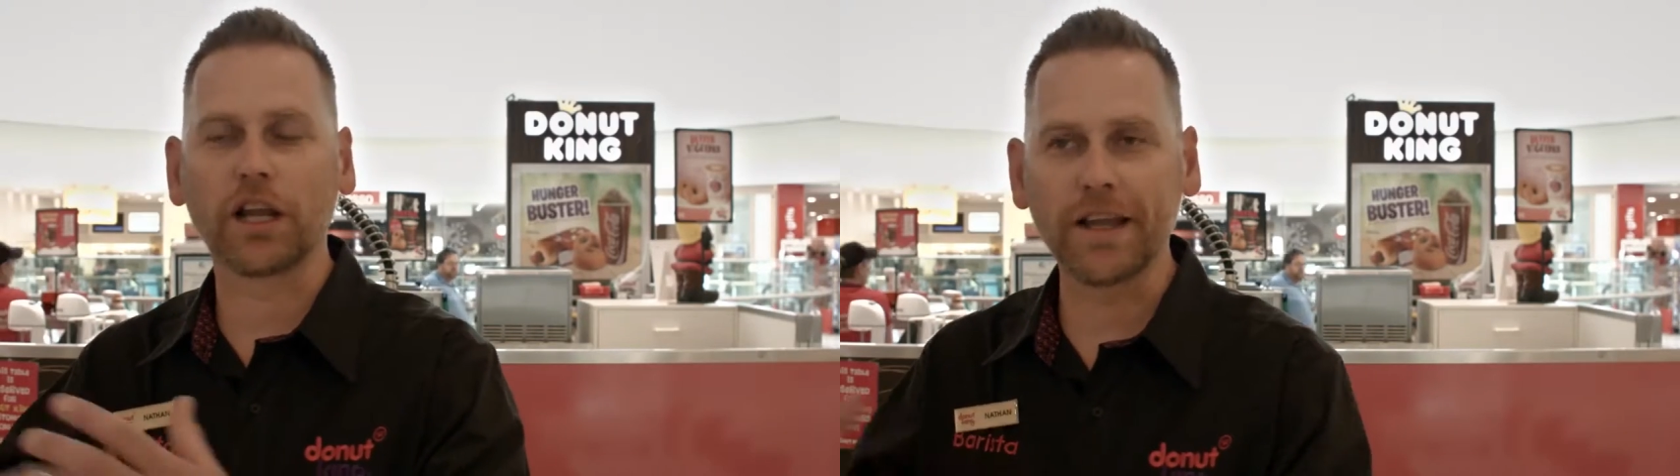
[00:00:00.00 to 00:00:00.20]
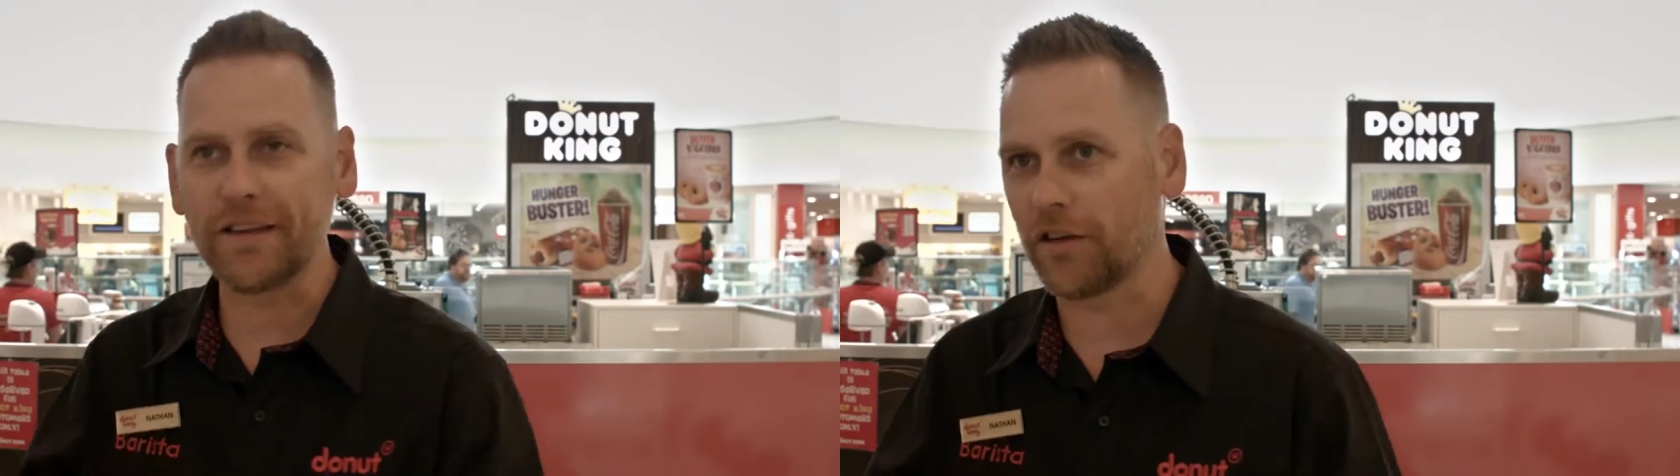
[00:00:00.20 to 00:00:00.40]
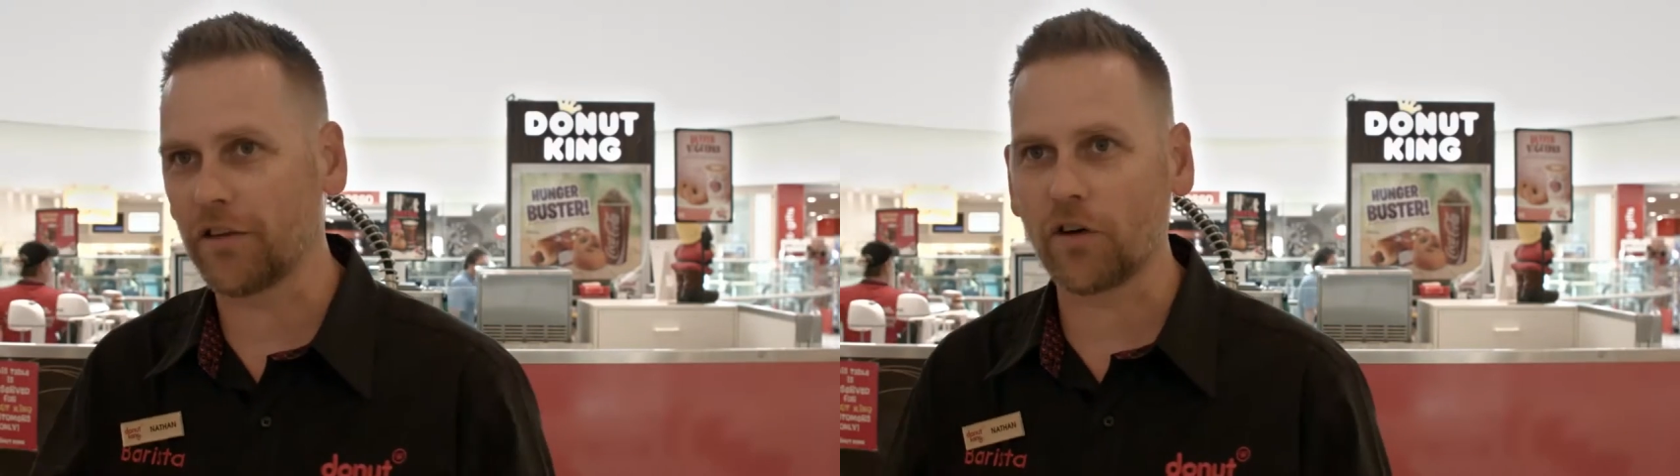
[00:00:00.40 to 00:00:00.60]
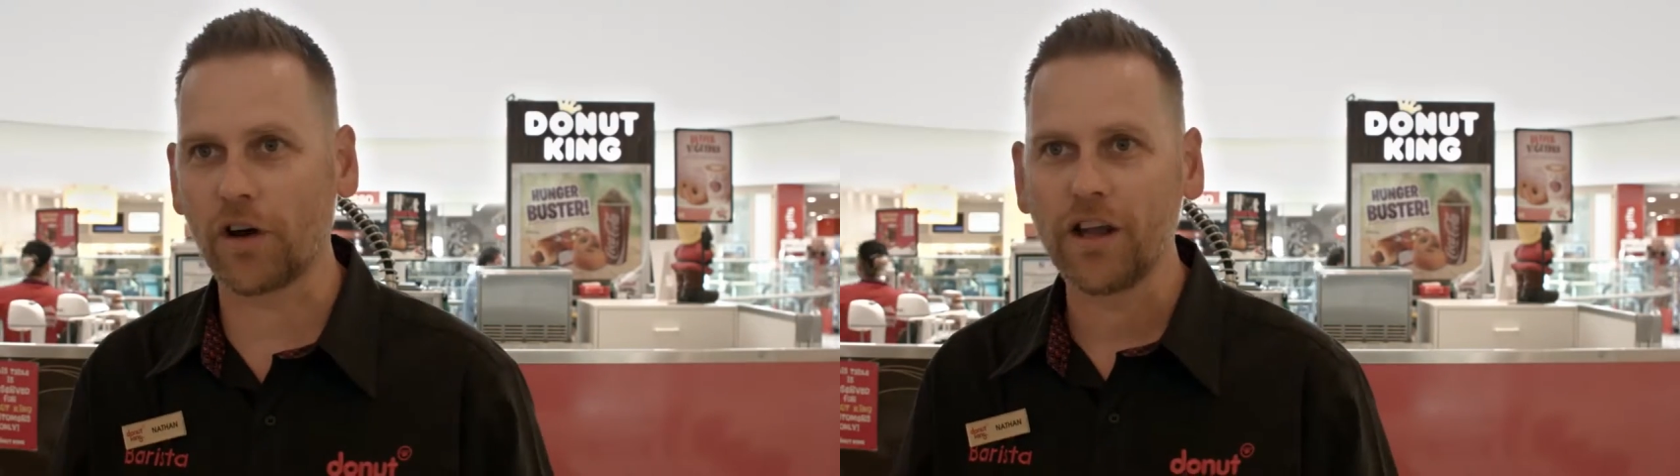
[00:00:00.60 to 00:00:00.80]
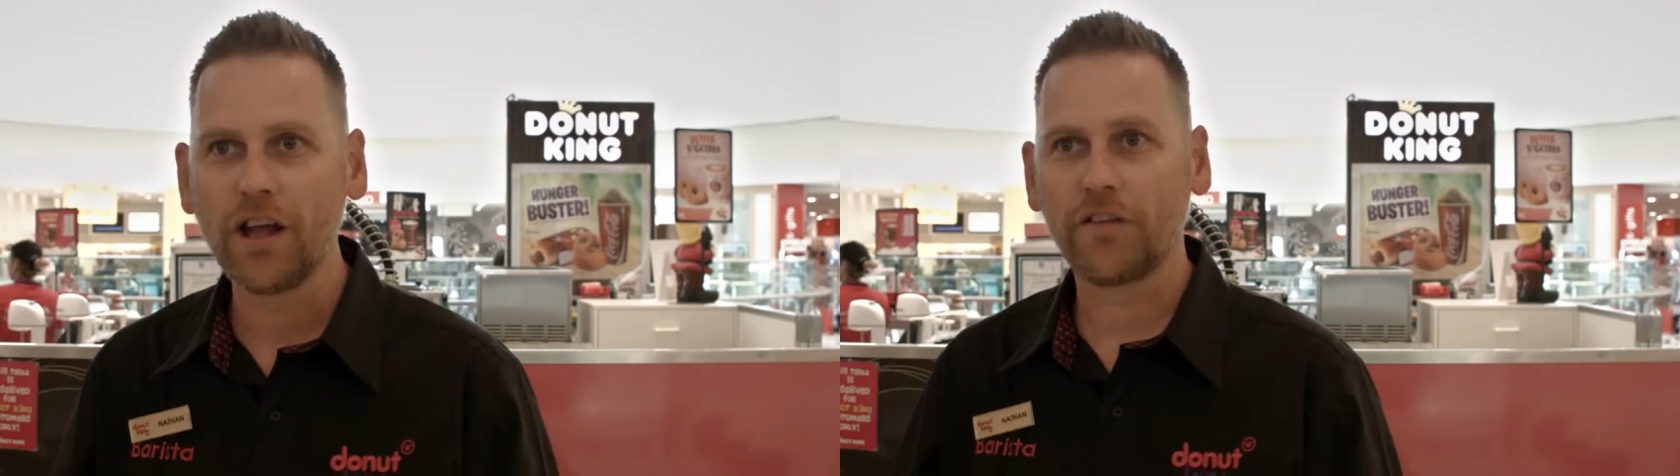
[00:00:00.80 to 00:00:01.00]
the leasing
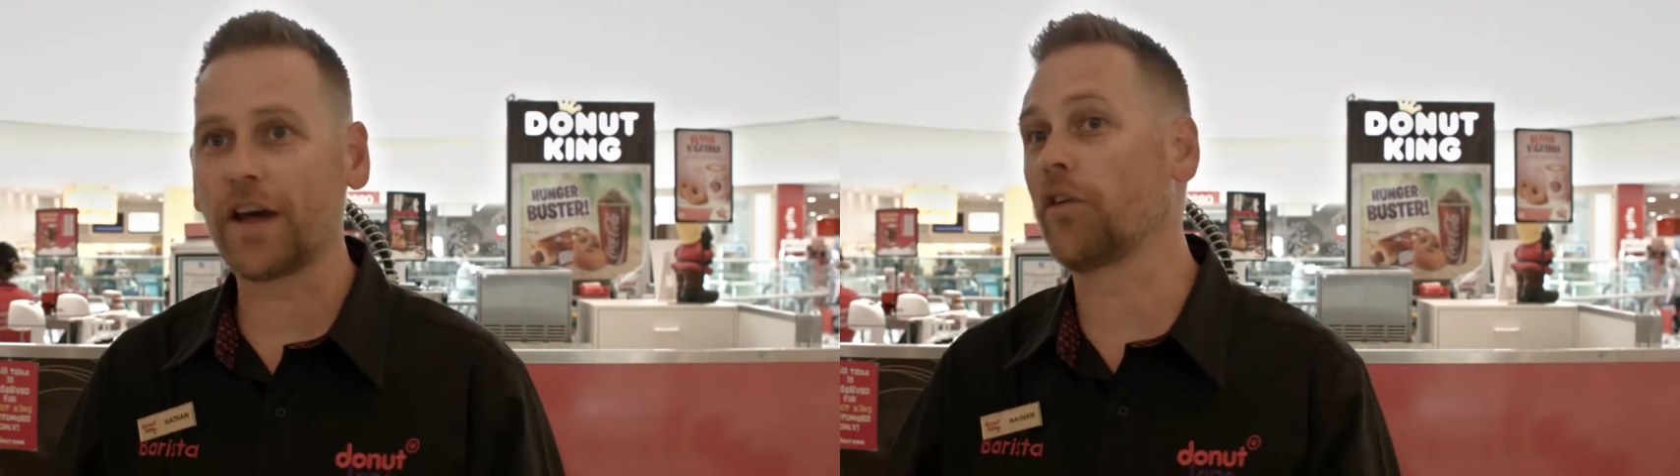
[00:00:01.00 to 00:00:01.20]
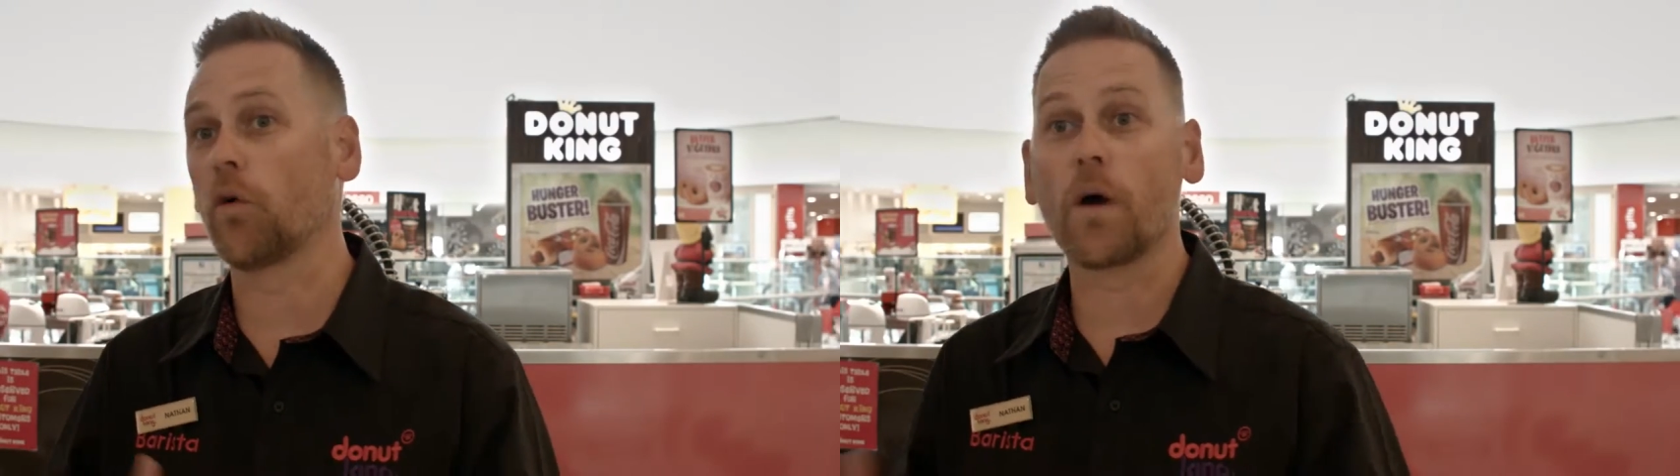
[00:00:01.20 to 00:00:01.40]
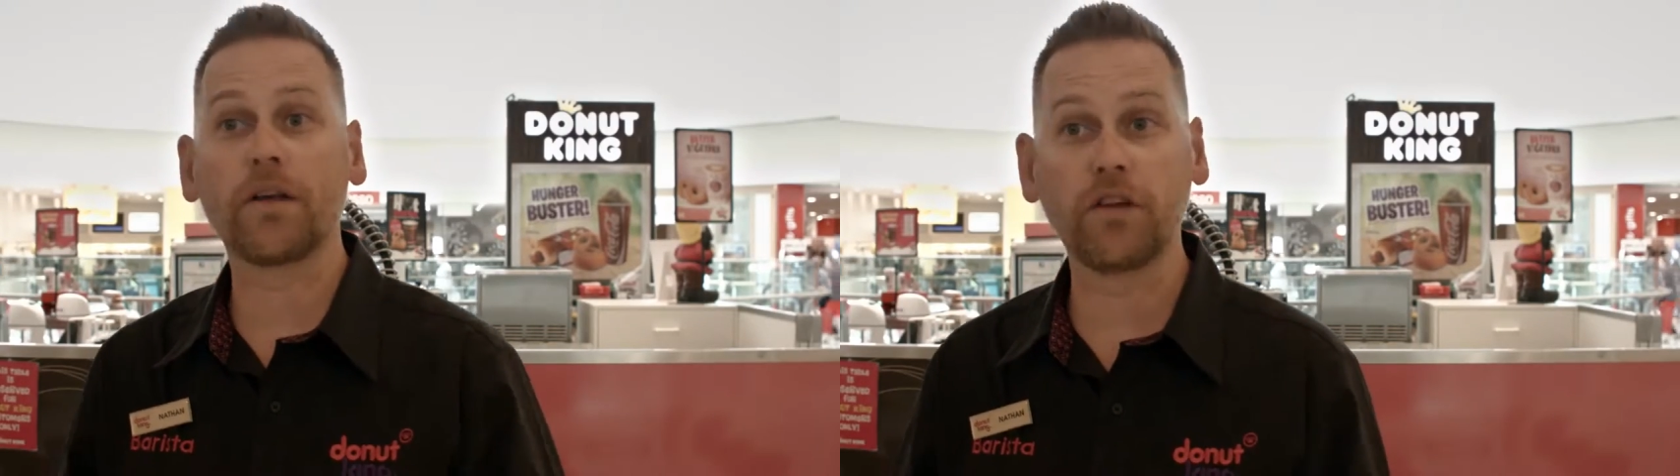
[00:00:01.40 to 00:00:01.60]
side, that is always